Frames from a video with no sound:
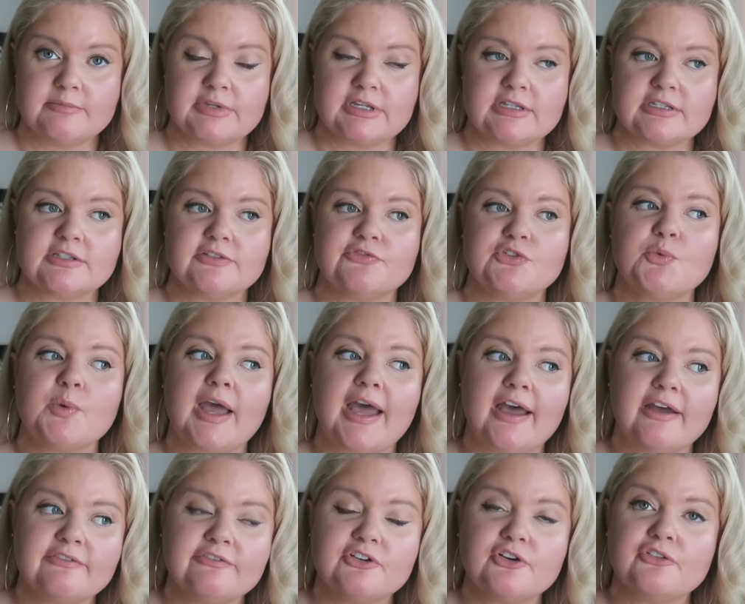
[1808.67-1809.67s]
because if you
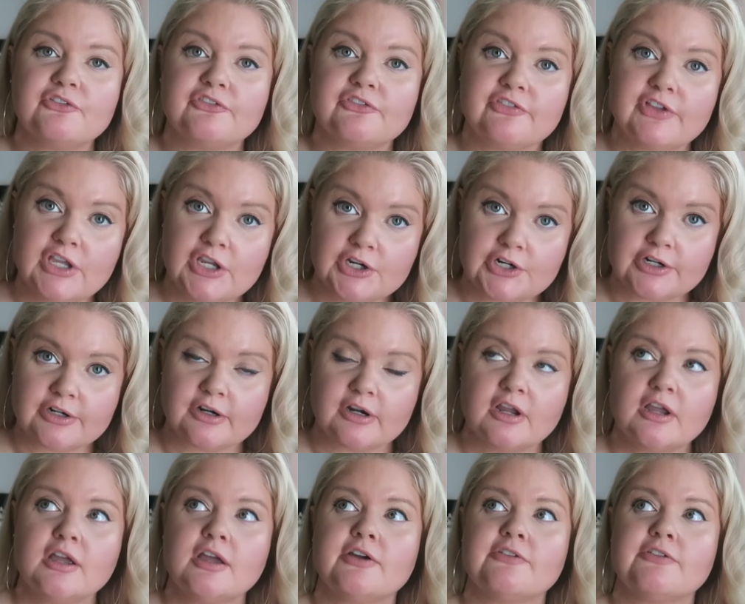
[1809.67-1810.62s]
ever veer